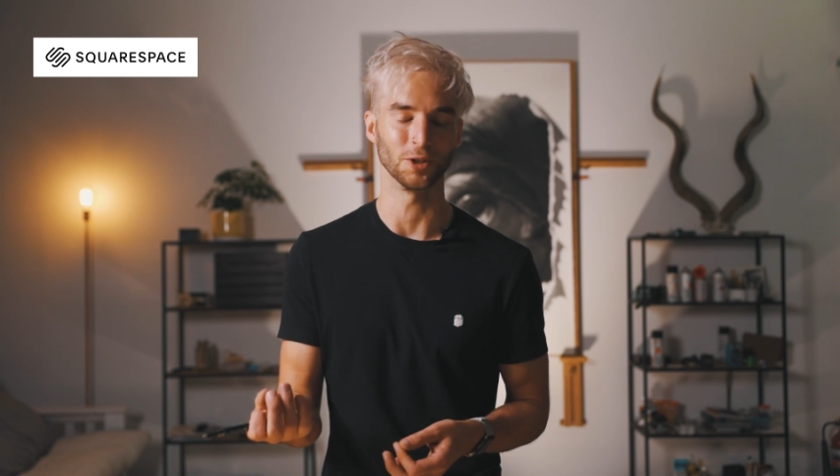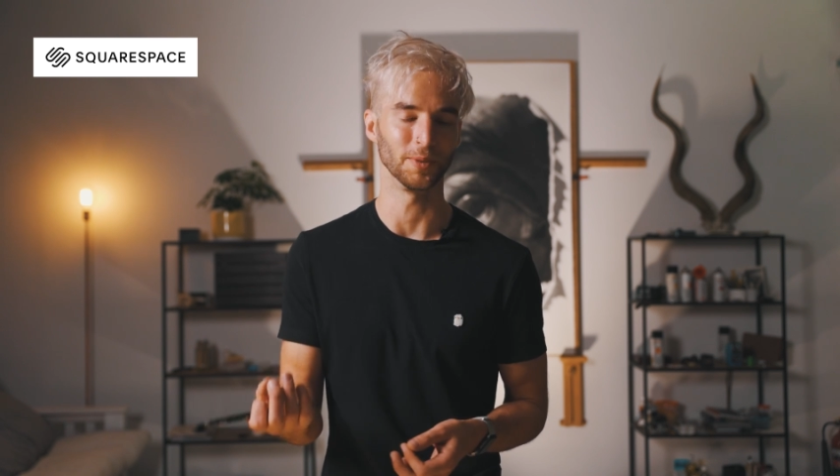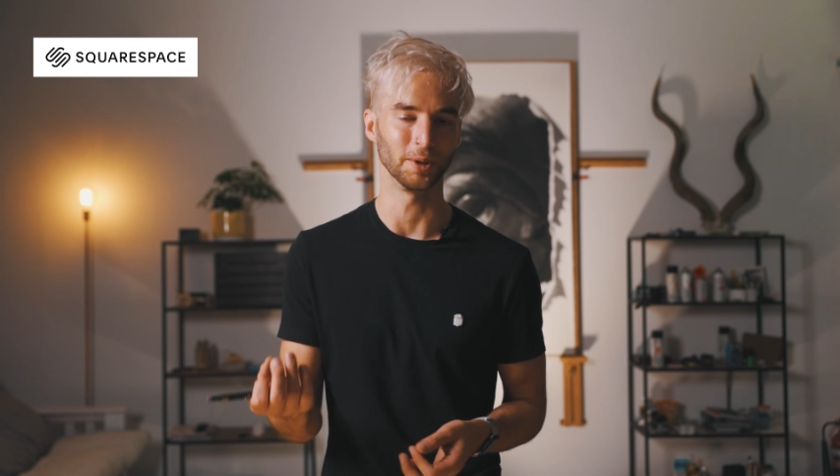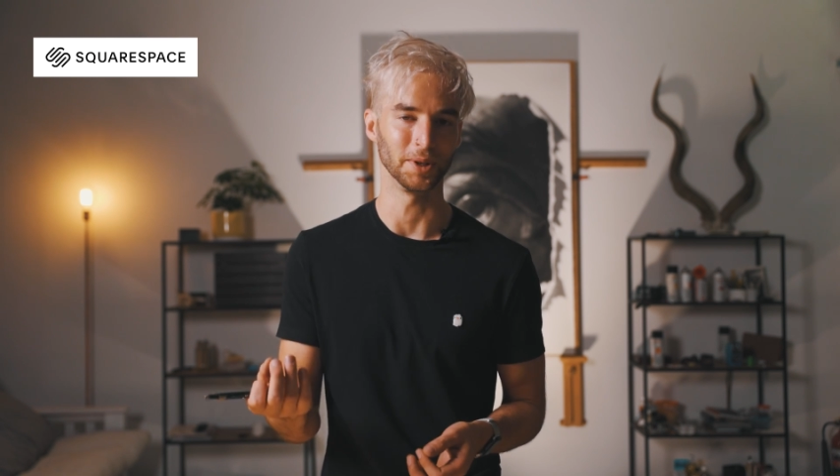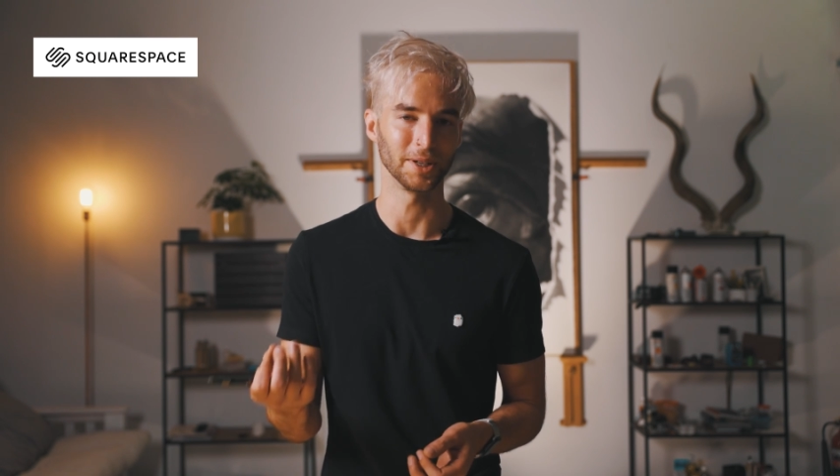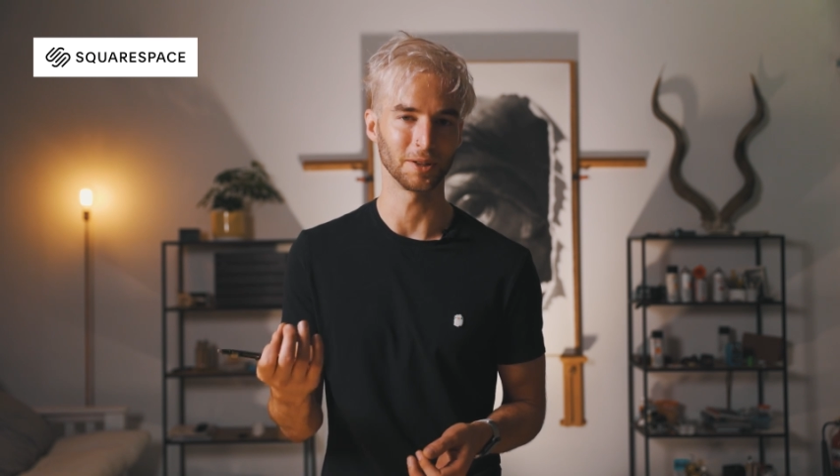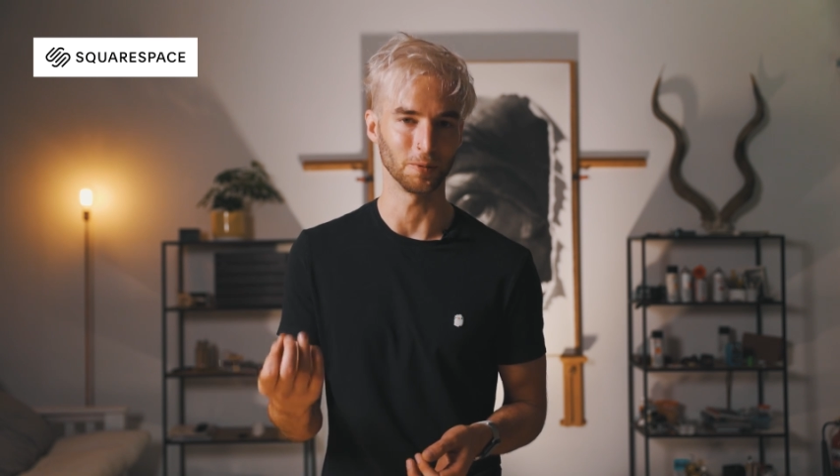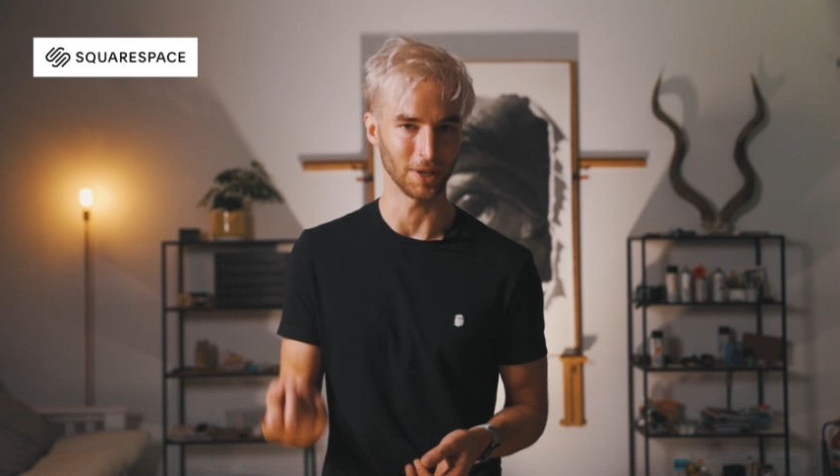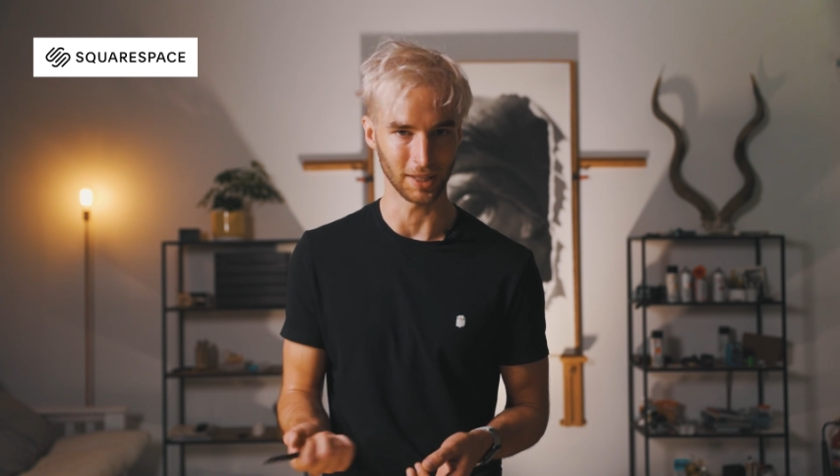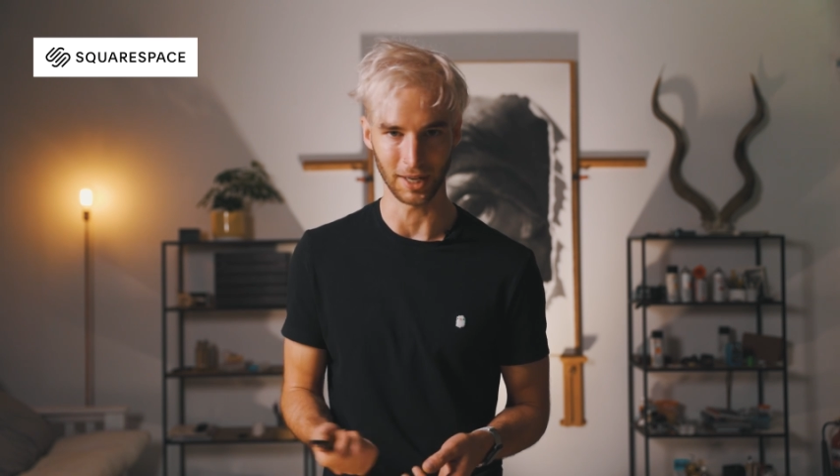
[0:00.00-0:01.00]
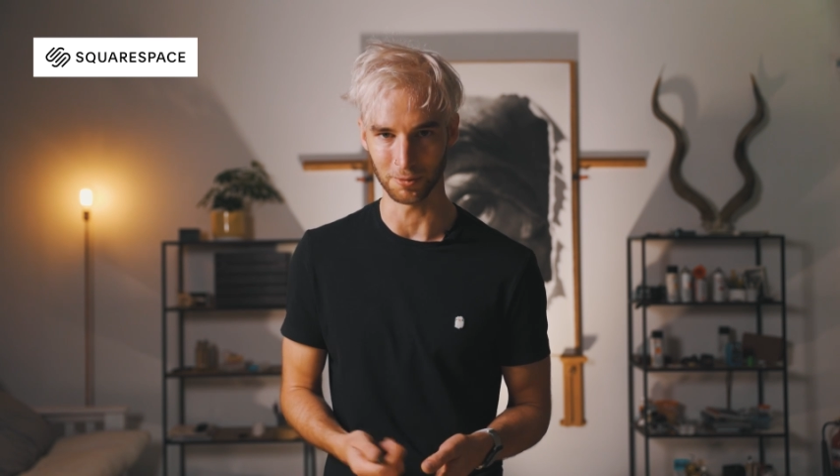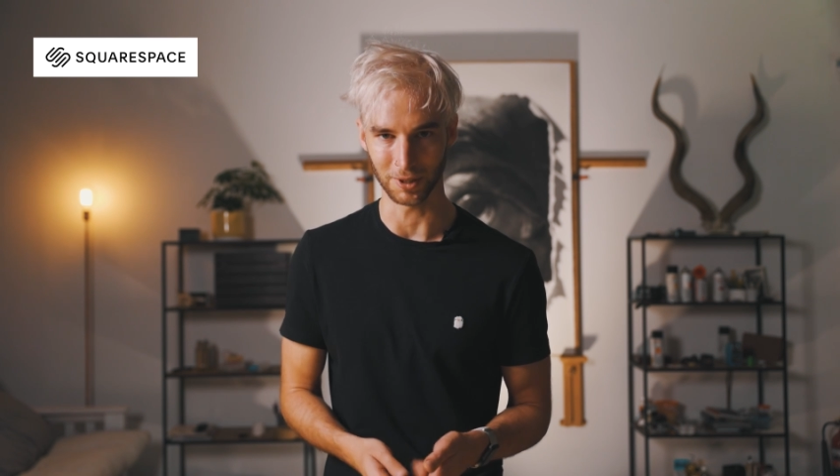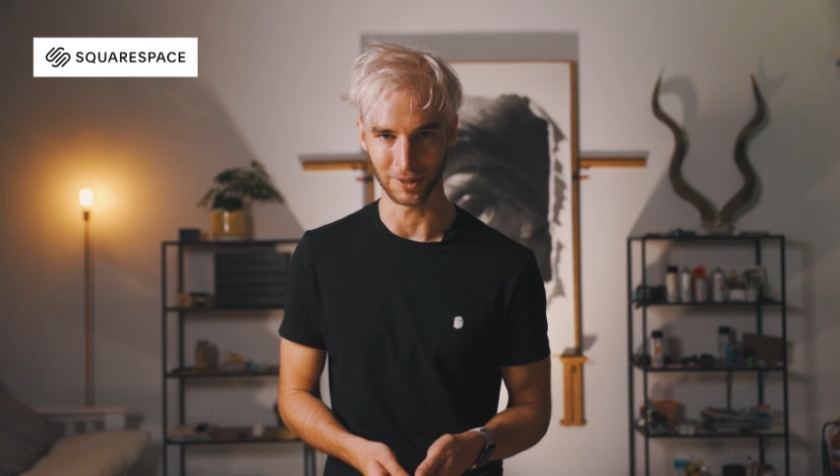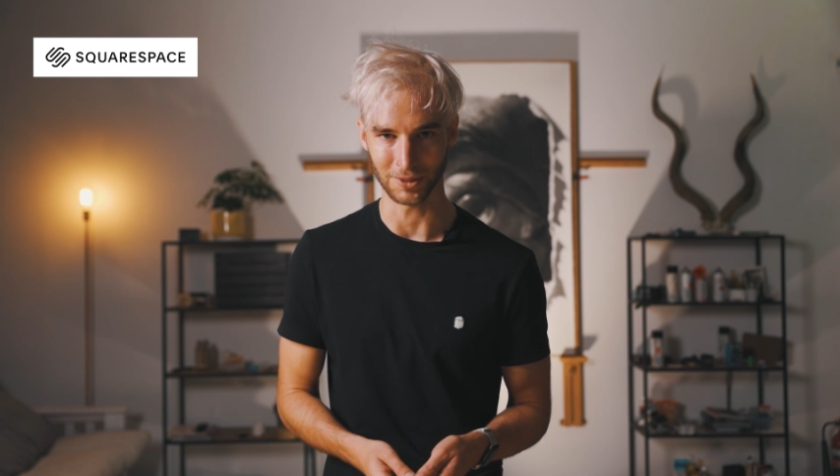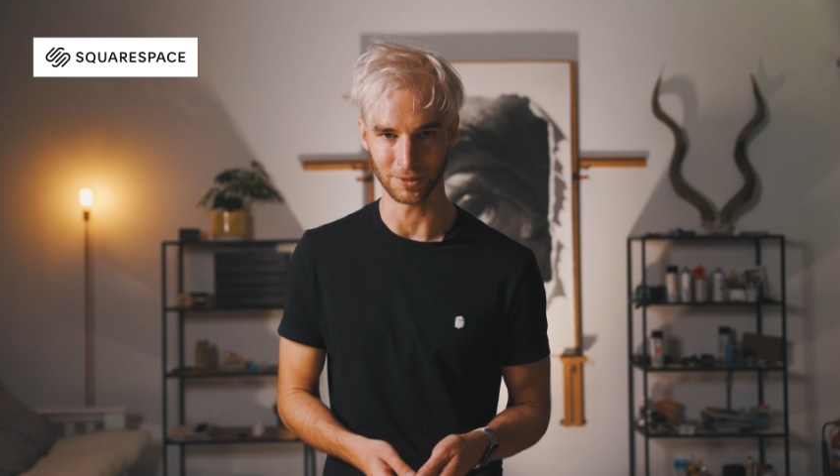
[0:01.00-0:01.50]
my work the way that I
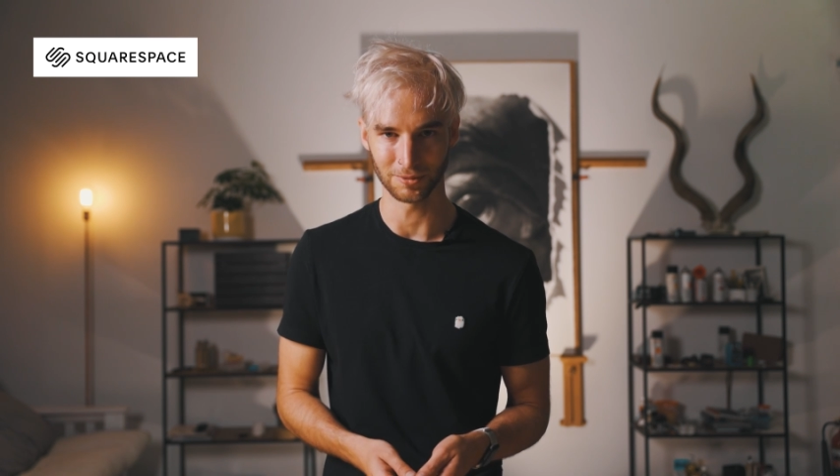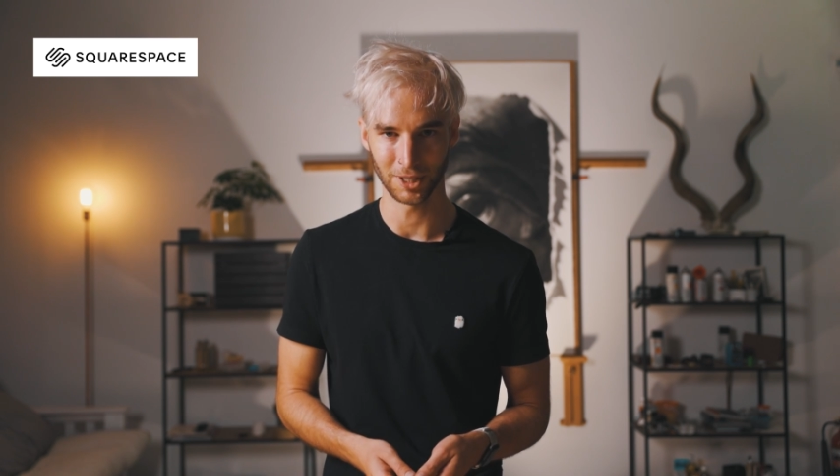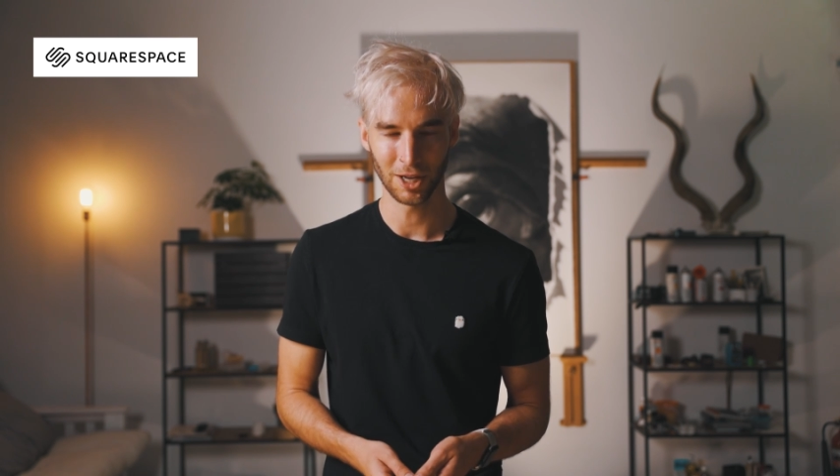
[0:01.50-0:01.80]
wanted to.